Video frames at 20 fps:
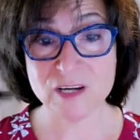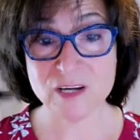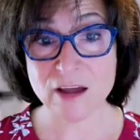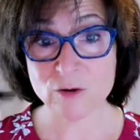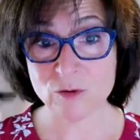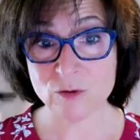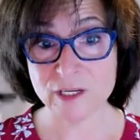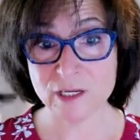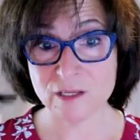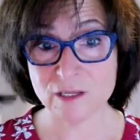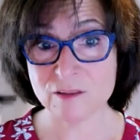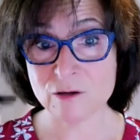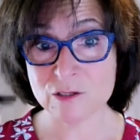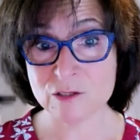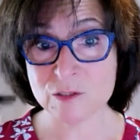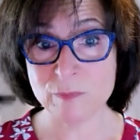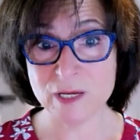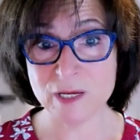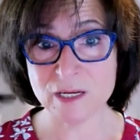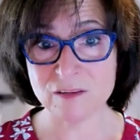not only in
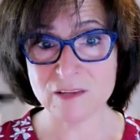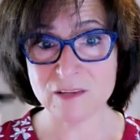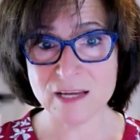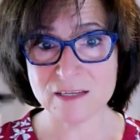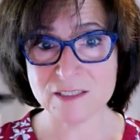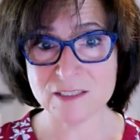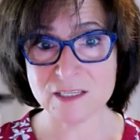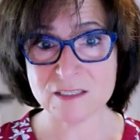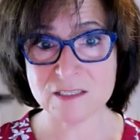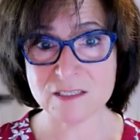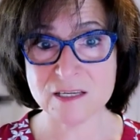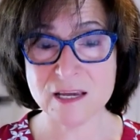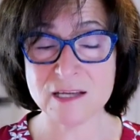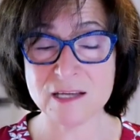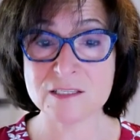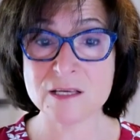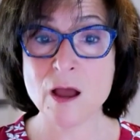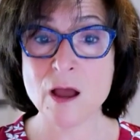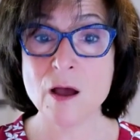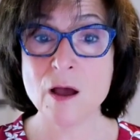those mid-Atlantic
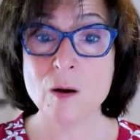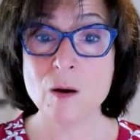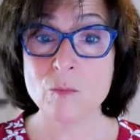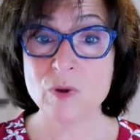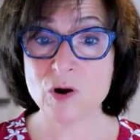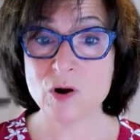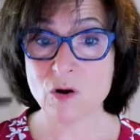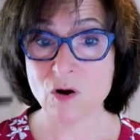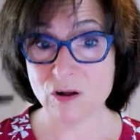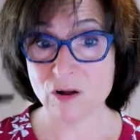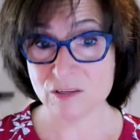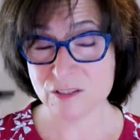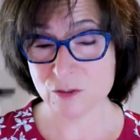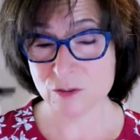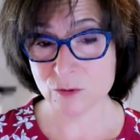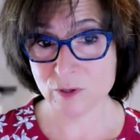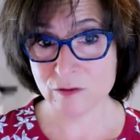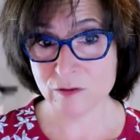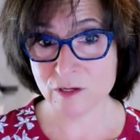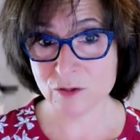states, but
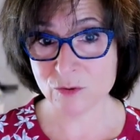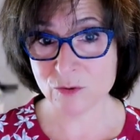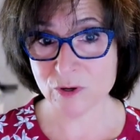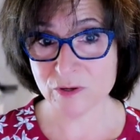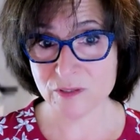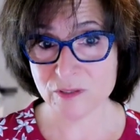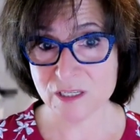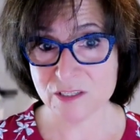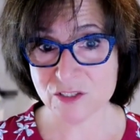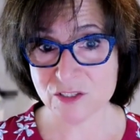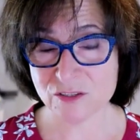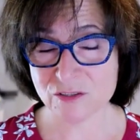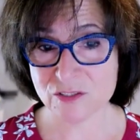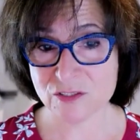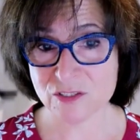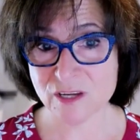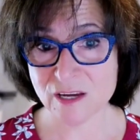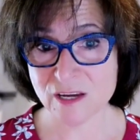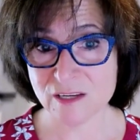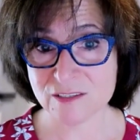also in the northeastern
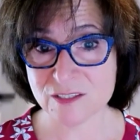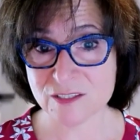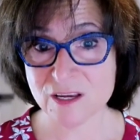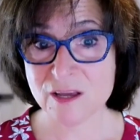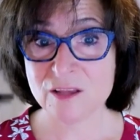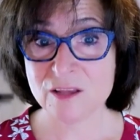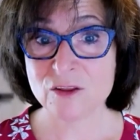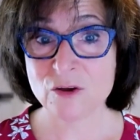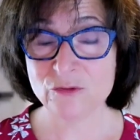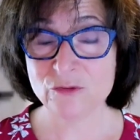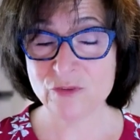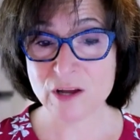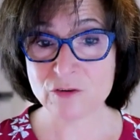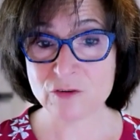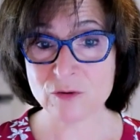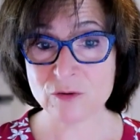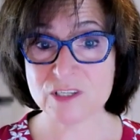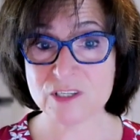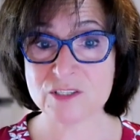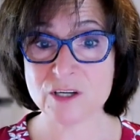states. The
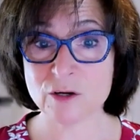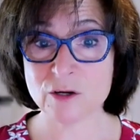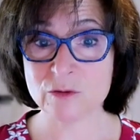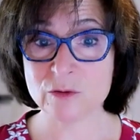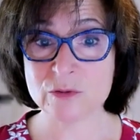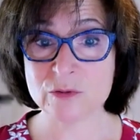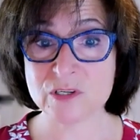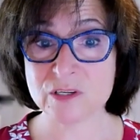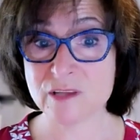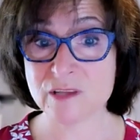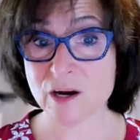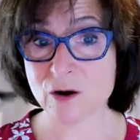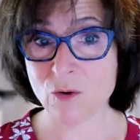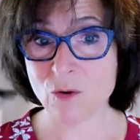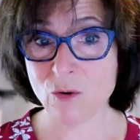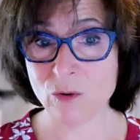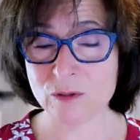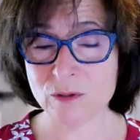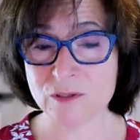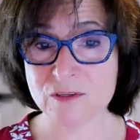Federalists are losing their
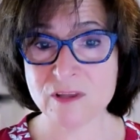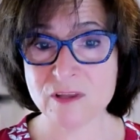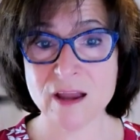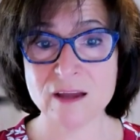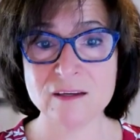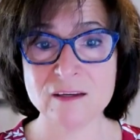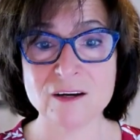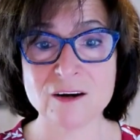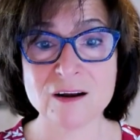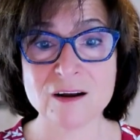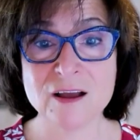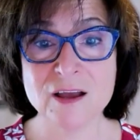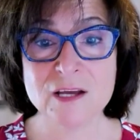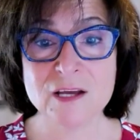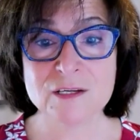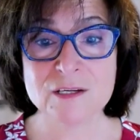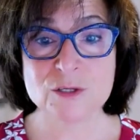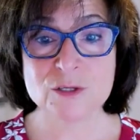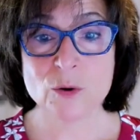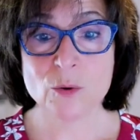hold that year.
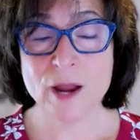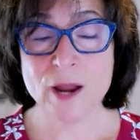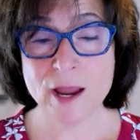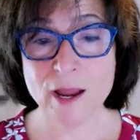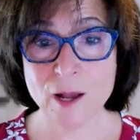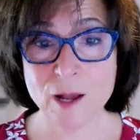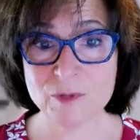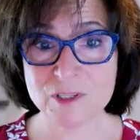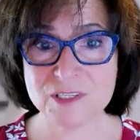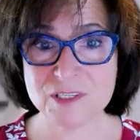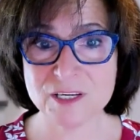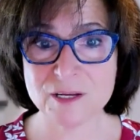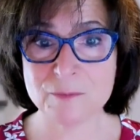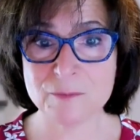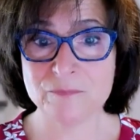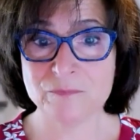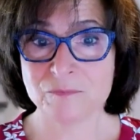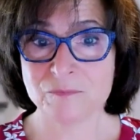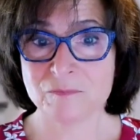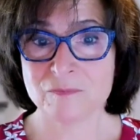So
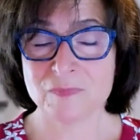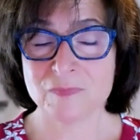Hamilton,